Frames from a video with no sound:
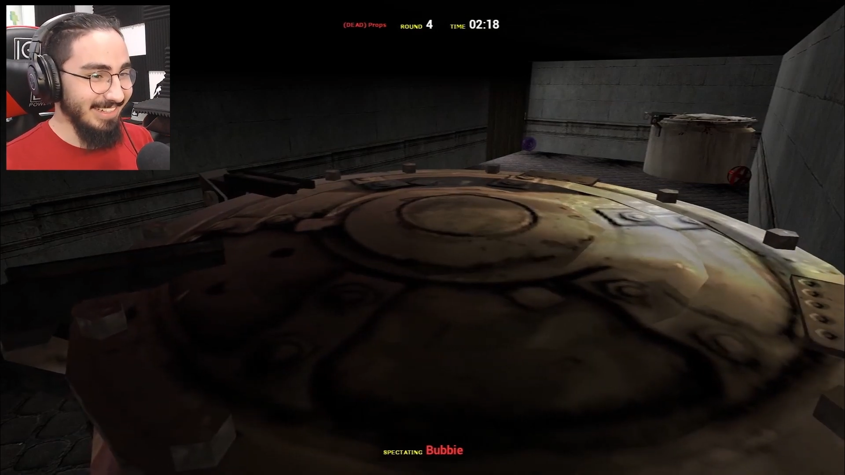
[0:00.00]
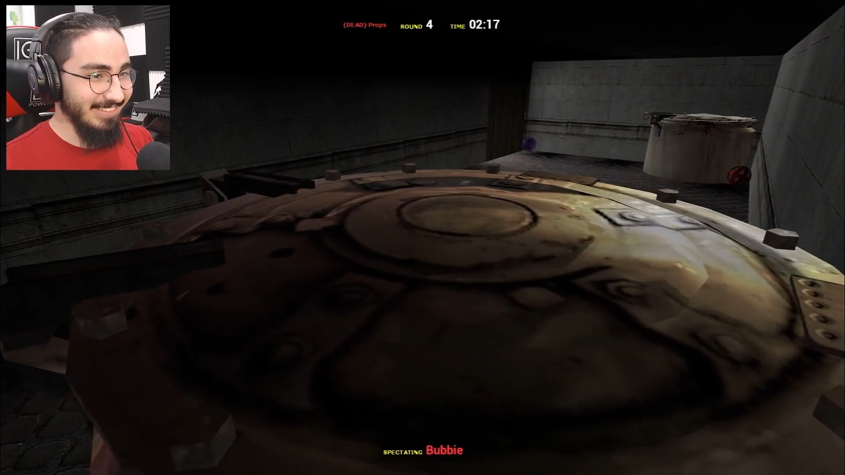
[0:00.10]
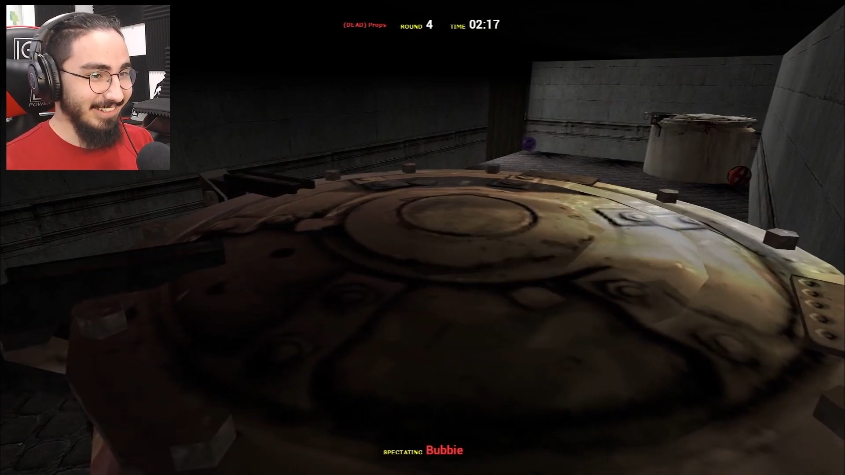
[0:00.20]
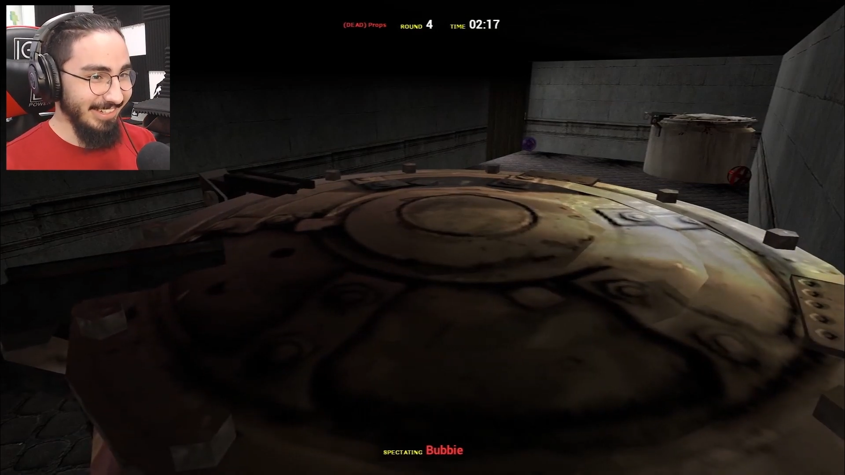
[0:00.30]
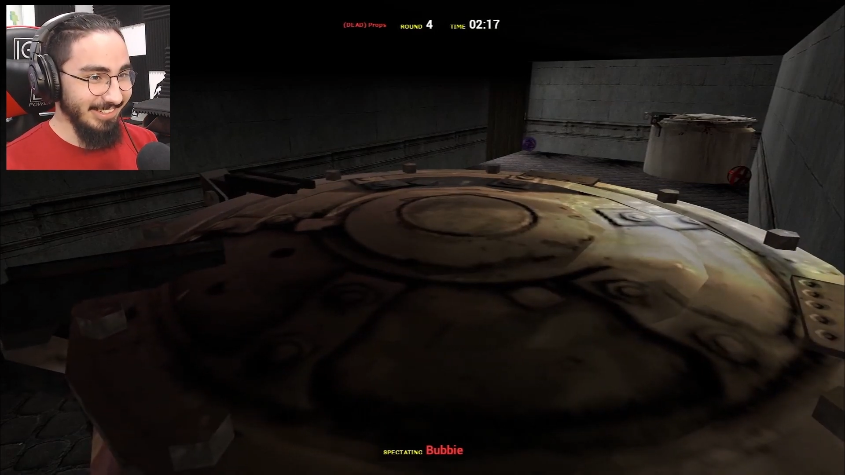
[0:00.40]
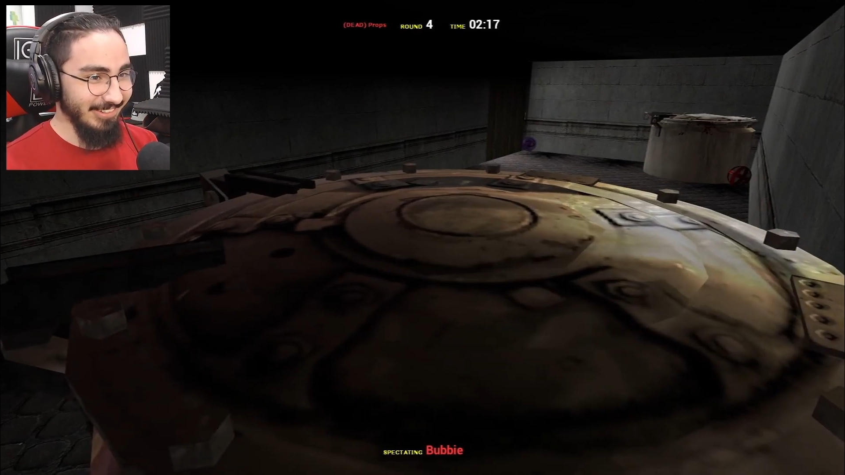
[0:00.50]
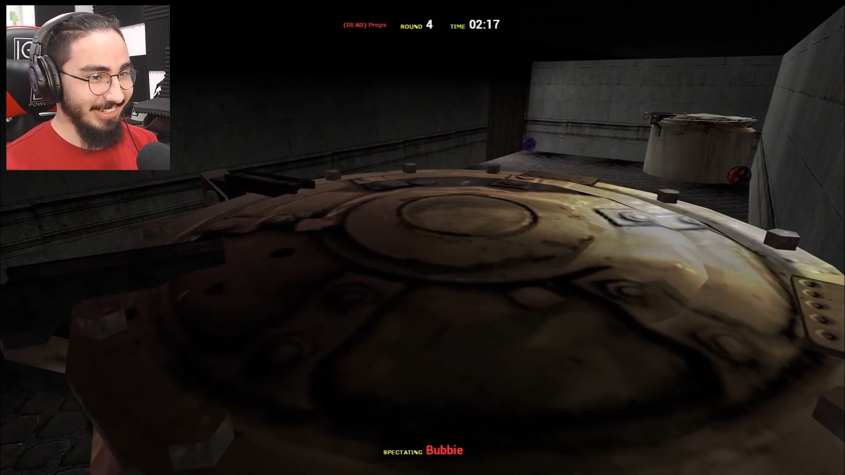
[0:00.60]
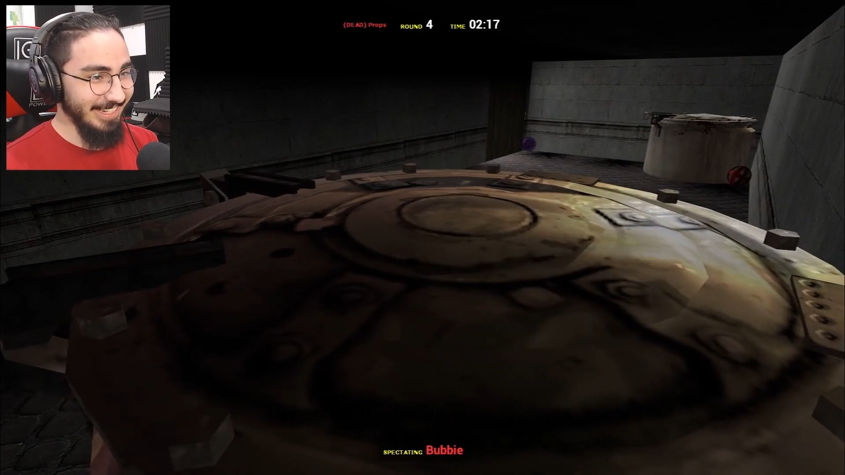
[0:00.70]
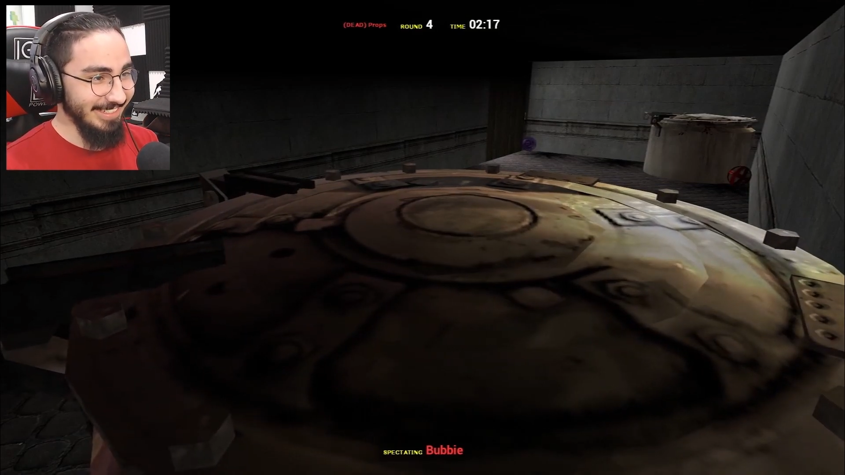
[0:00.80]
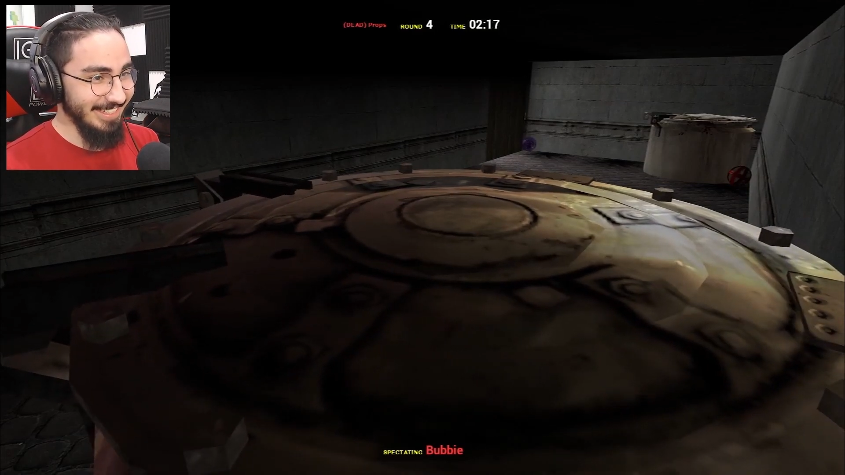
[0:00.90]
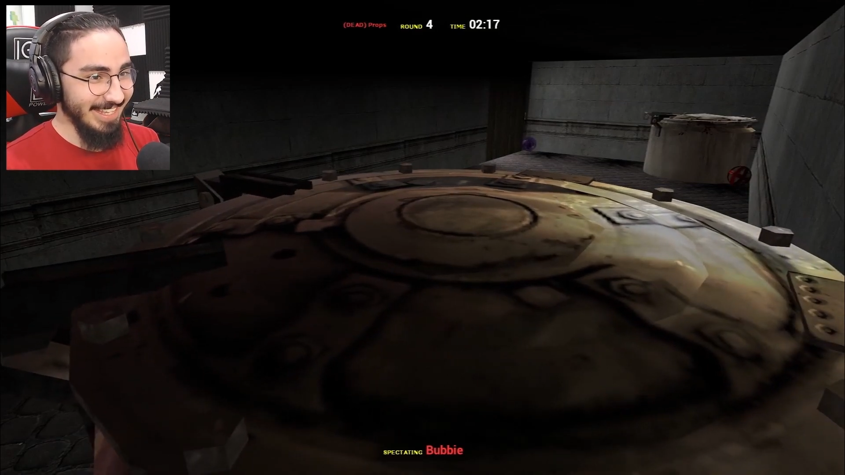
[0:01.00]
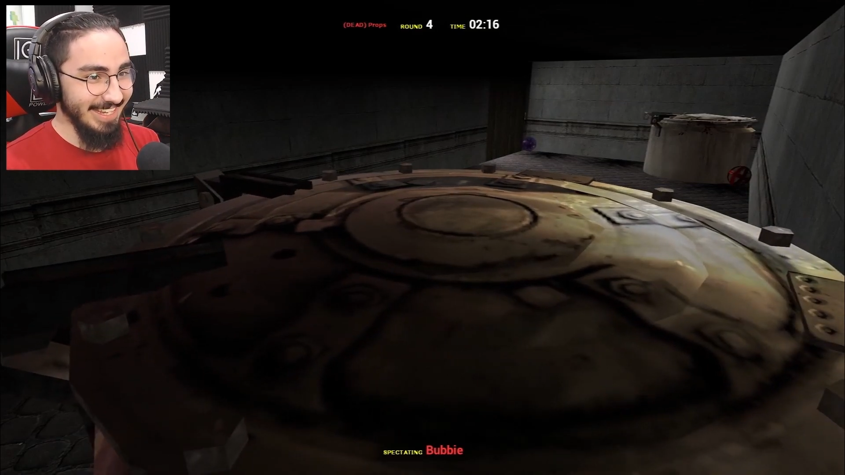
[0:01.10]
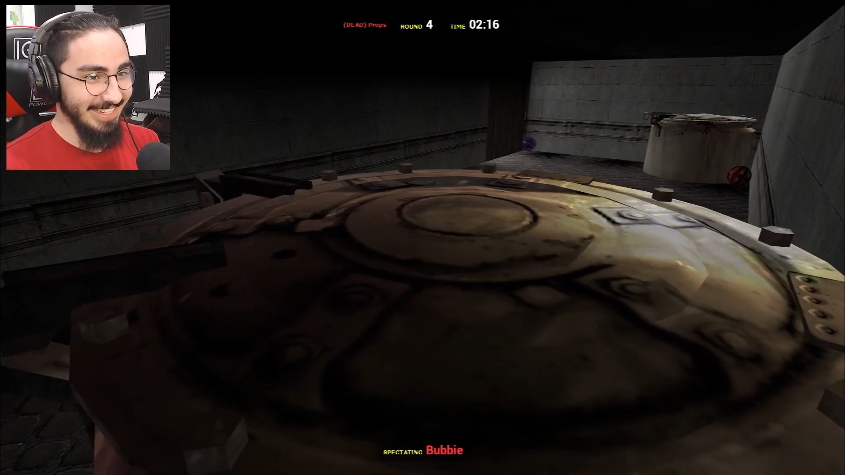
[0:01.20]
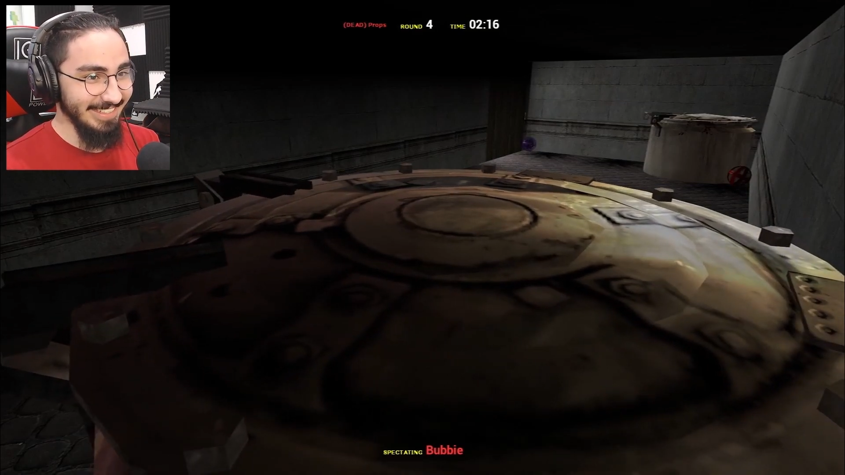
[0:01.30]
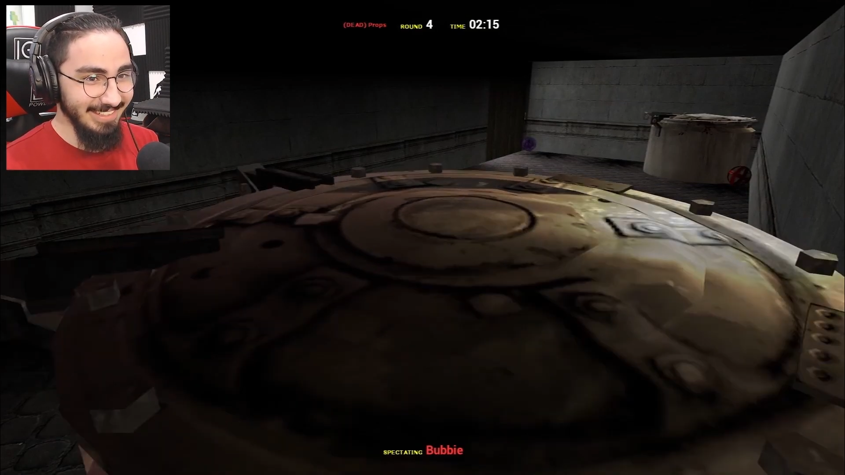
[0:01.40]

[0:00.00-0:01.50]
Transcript: know you could turn into that.